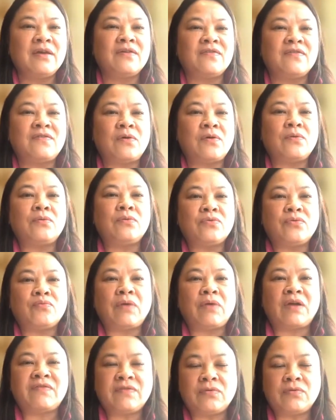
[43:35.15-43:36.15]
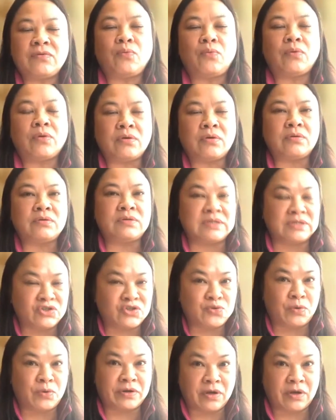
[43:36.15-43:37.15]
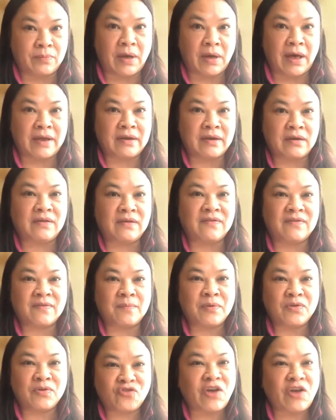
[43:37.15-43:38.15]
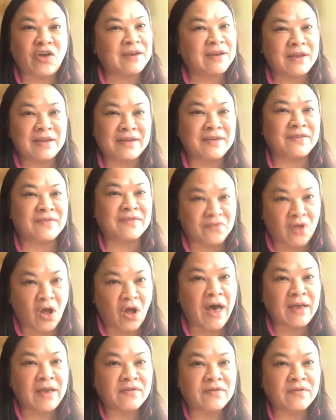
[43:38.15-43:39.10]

So the rest of the world is short commodities, but China is not.